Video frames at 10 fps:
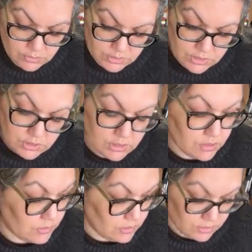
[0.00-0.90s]
Let's just
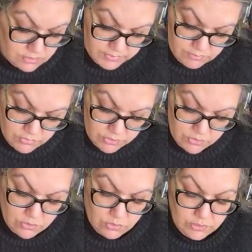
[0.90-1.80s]
do a little bit more
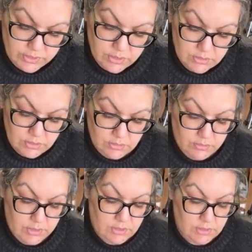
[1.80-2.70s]
holding
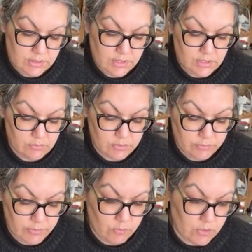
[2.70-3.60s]
so it stays where
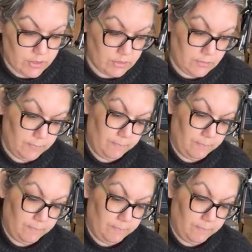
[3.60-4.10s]
we want.